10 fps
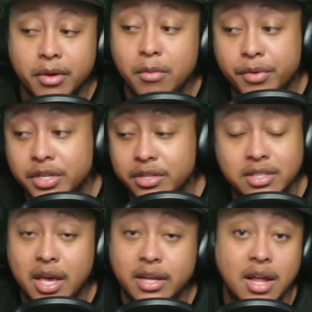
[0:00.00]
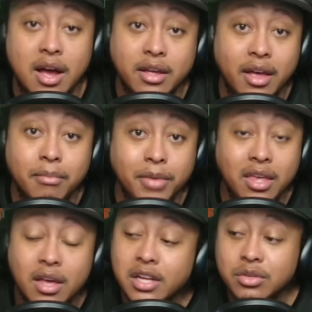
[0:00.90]
I'm pretty sure he's like, nah, cut
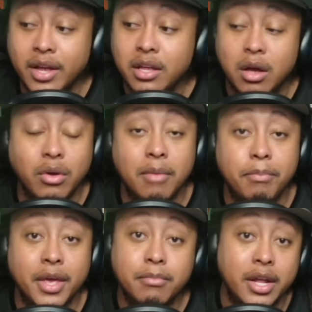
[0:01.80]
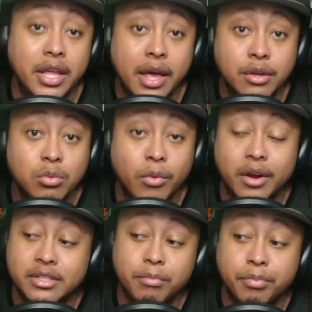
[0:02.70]
me so I can go get big money elsewhere
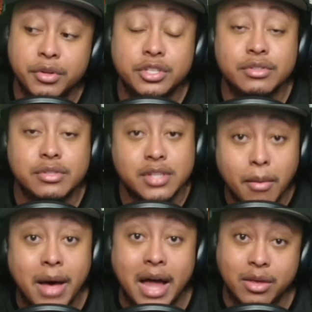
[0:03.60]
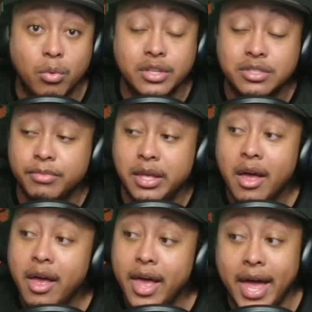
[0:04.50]
because I'm pretty sure somebody wants me.
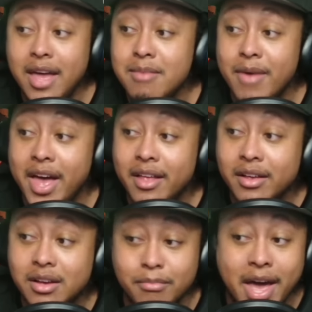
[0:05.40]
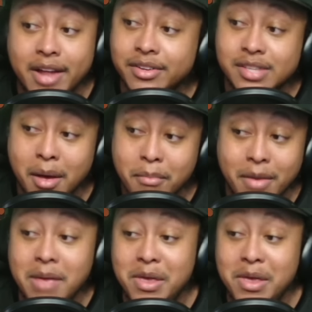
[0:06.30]
hey, man, Commanders may be